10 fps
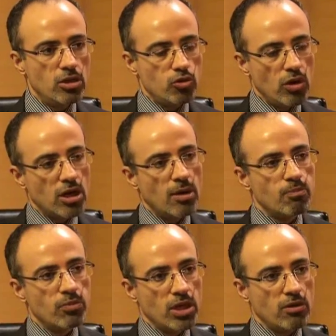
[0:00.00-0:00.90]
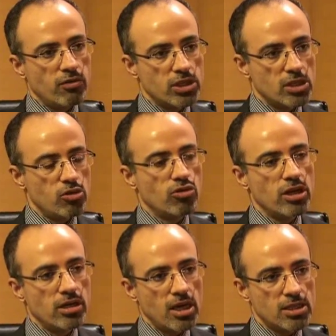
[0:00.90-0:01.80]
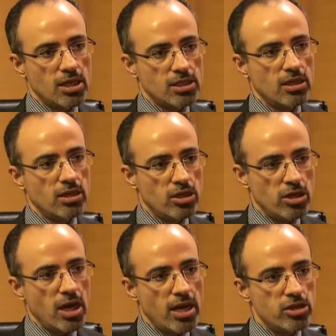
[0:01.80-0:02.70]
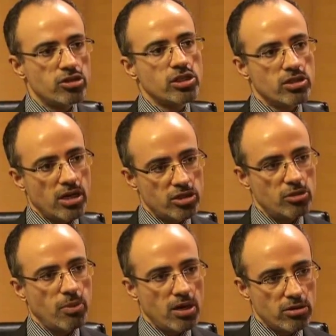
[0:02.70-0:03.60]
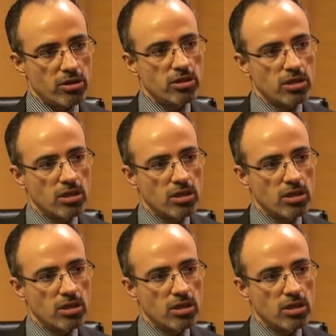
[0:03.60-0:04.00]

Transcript: to a company which has looked at us as their India entry strategy partner.